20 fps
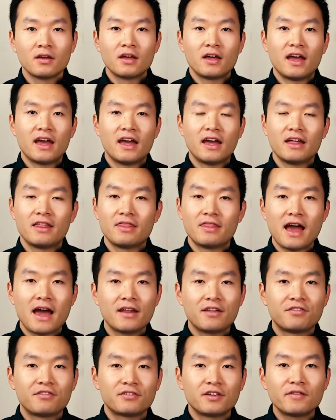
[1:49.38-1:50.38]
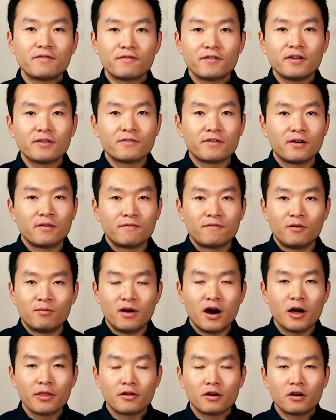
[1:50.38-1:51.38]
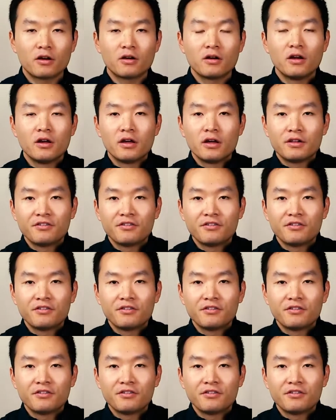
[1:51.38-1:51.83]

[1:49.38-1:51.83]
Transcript: And that is different from other